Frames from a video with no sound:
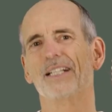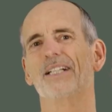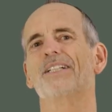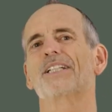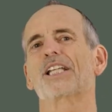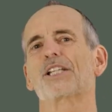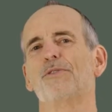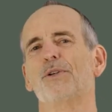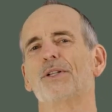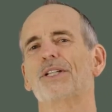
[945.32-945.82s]

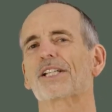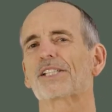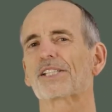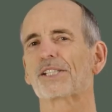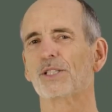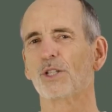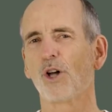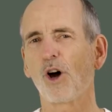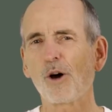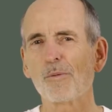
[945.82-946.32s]
That will now
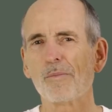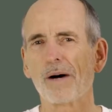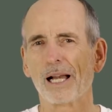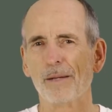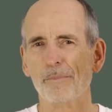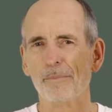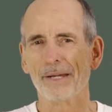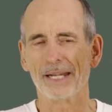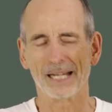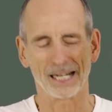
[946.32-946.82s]
be even
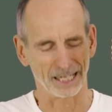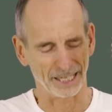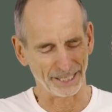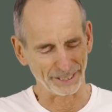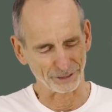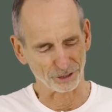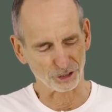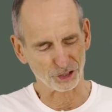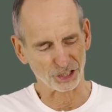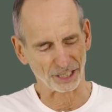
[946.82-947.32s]
further
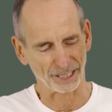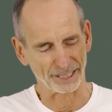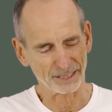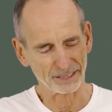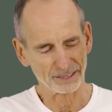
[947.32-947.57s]
restricted.